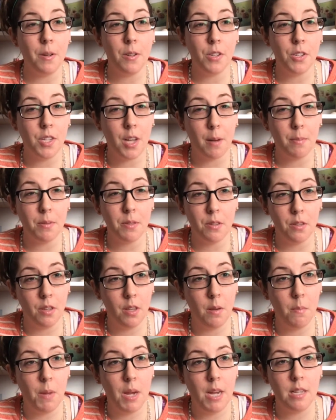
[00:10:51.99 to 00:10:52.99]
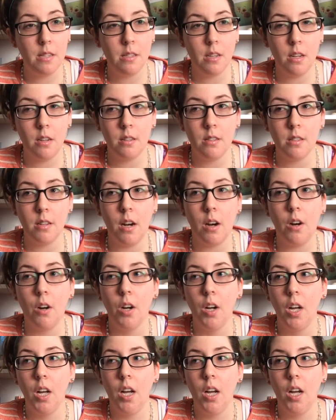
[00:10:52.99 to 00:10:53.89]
They're just absolutely amazing. So